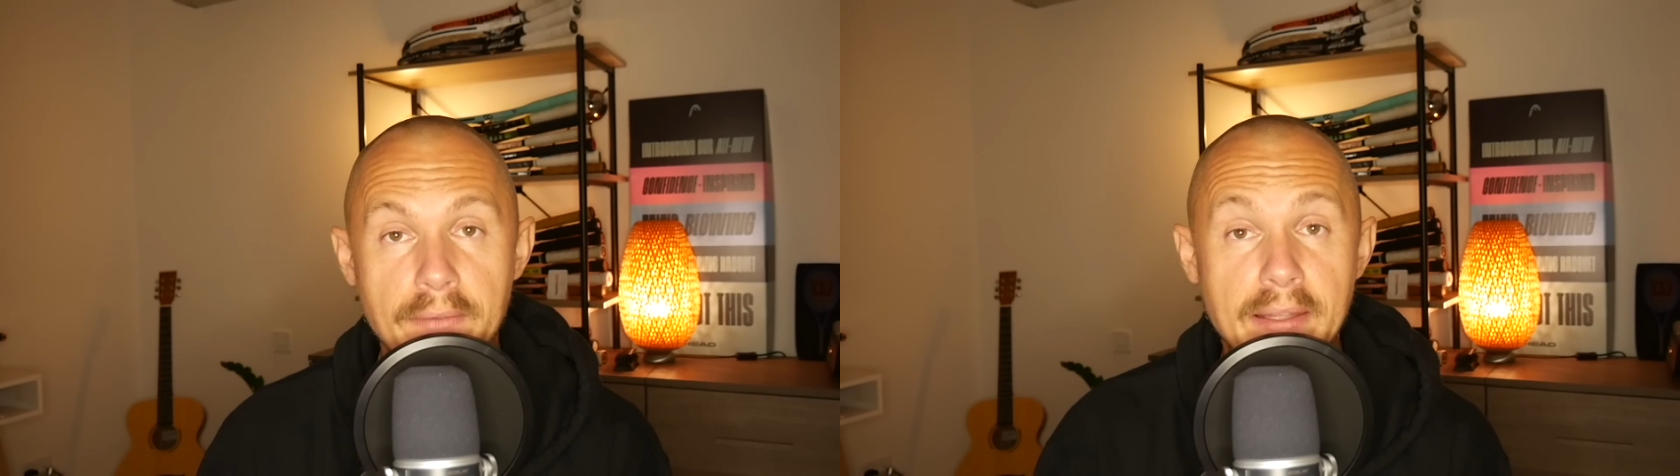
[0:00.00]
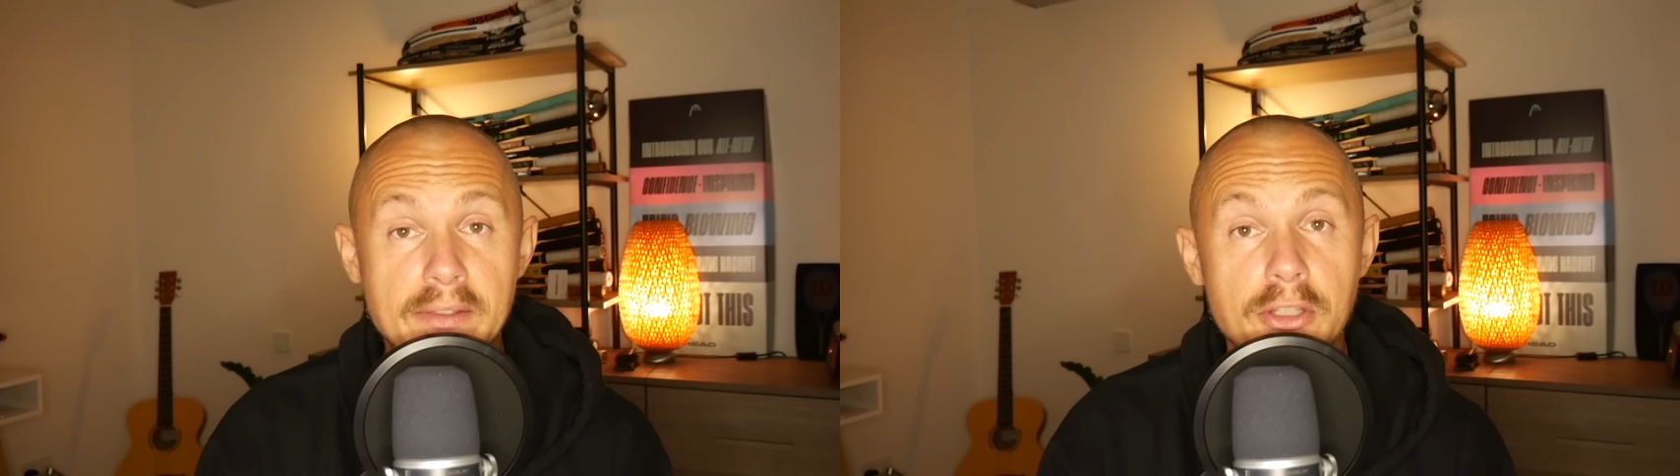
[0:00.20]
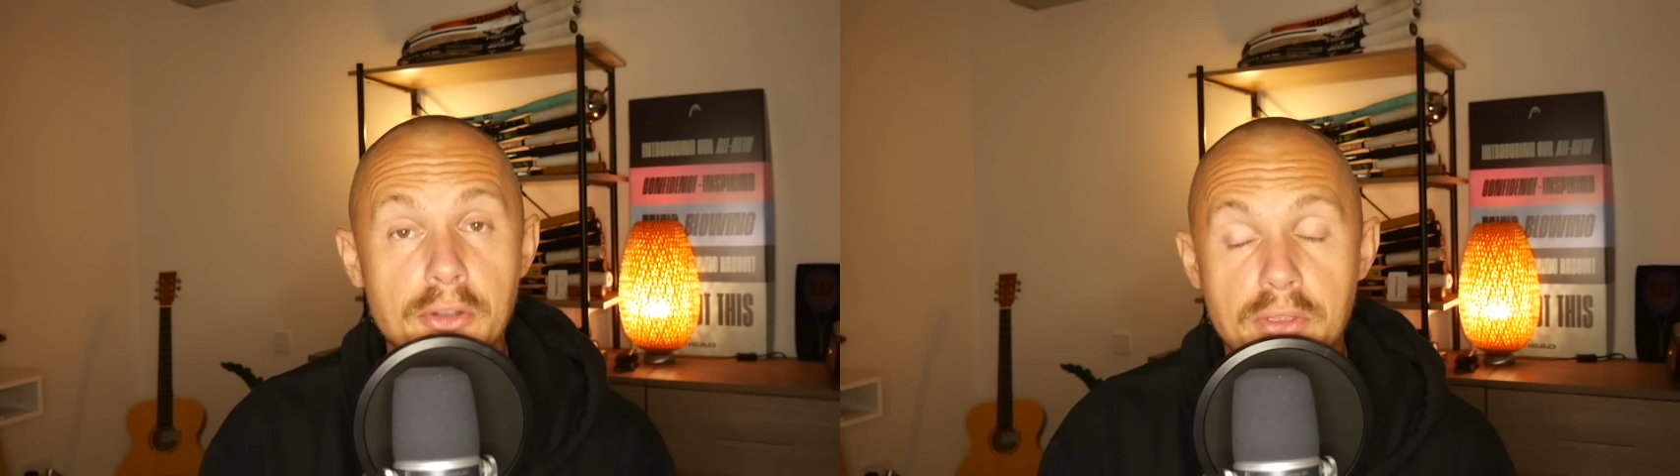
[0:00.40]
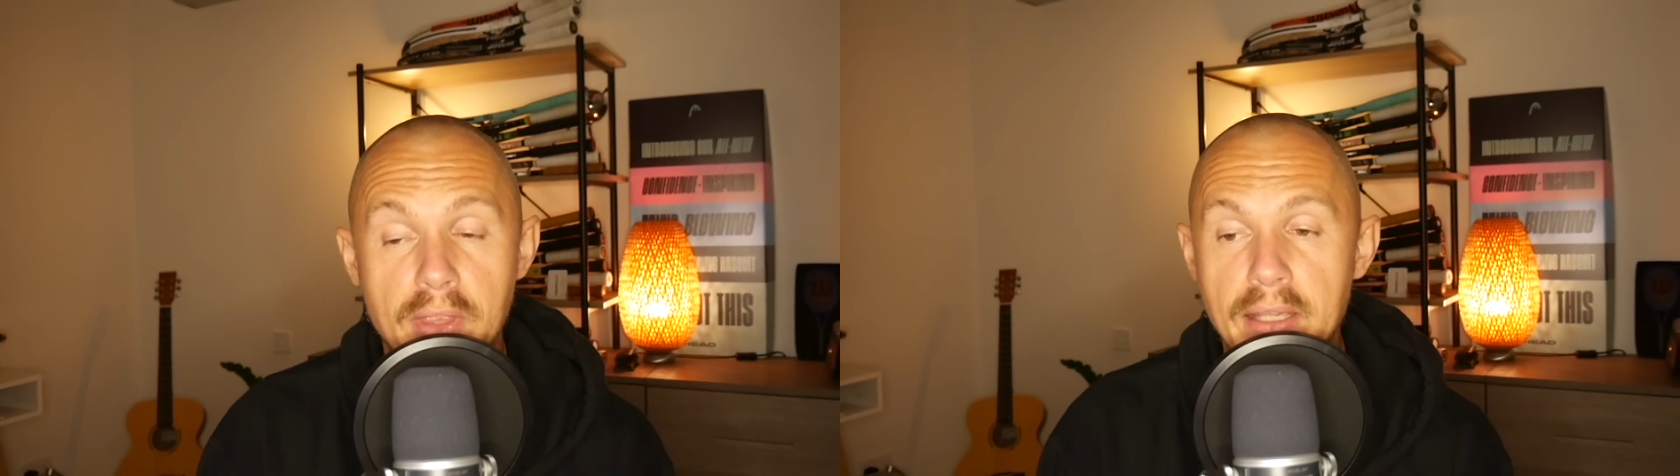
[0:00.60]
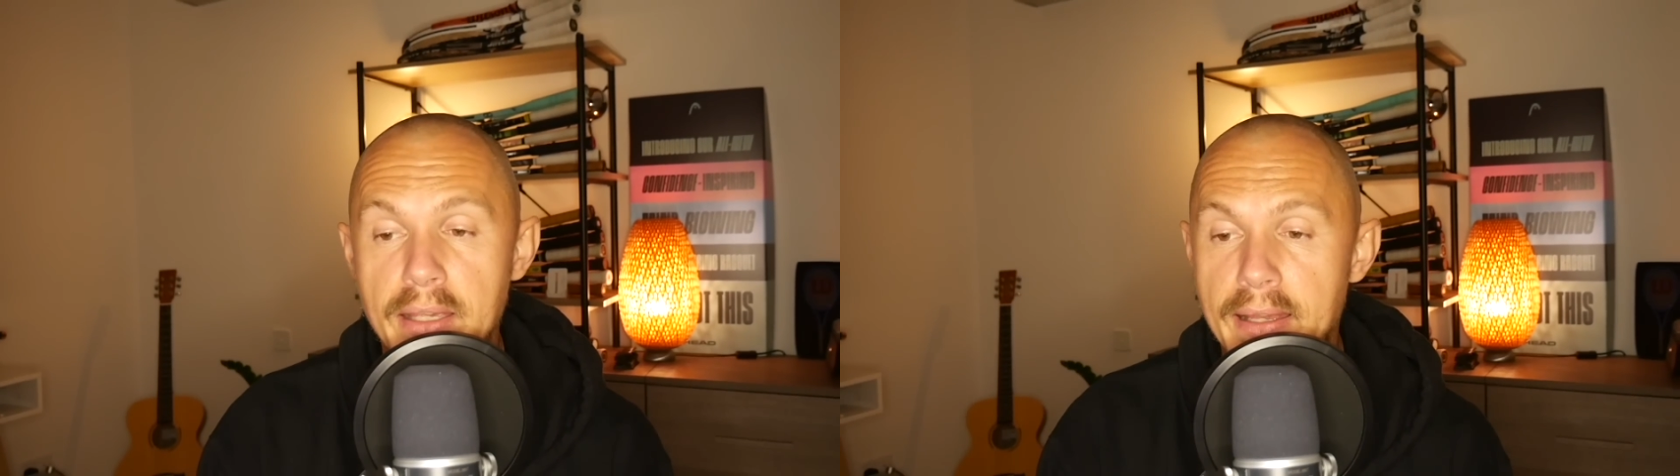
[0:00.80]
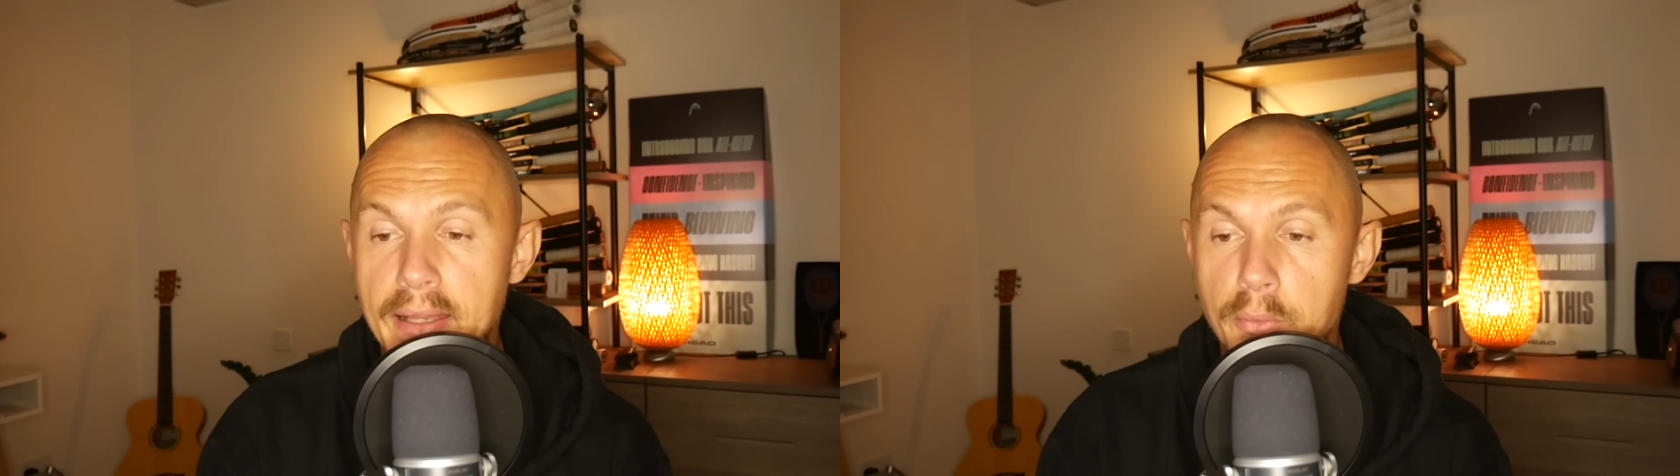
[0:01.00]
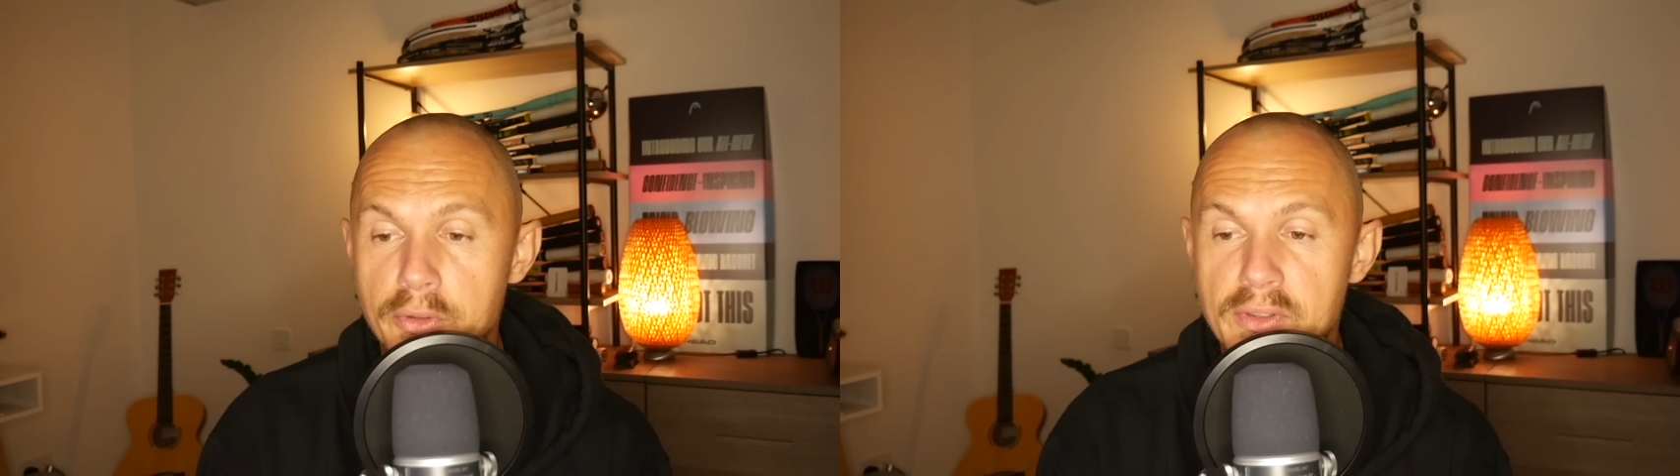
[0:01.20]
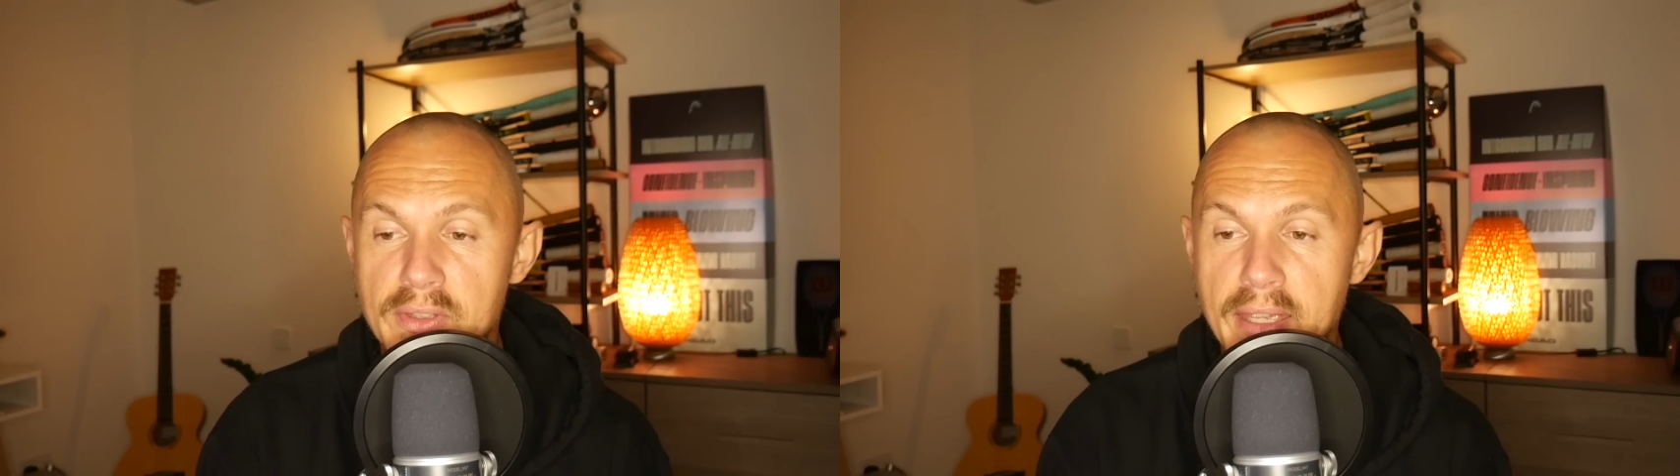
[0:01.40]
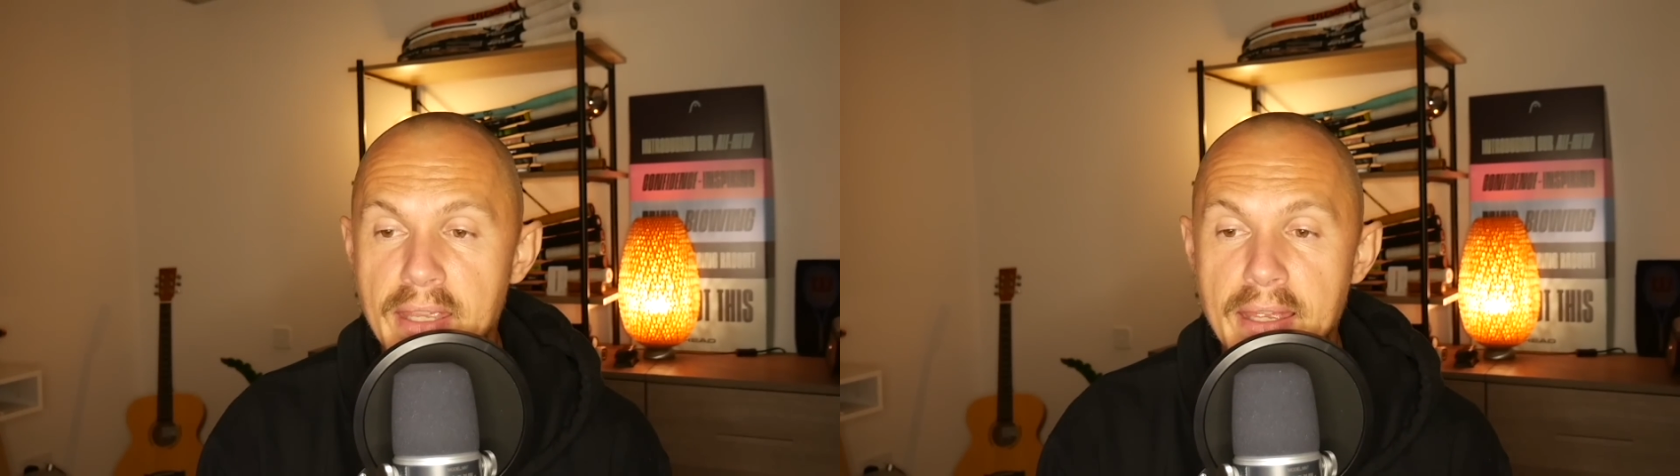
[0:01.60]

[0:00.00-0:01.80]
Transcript: that's a good thing, I would say.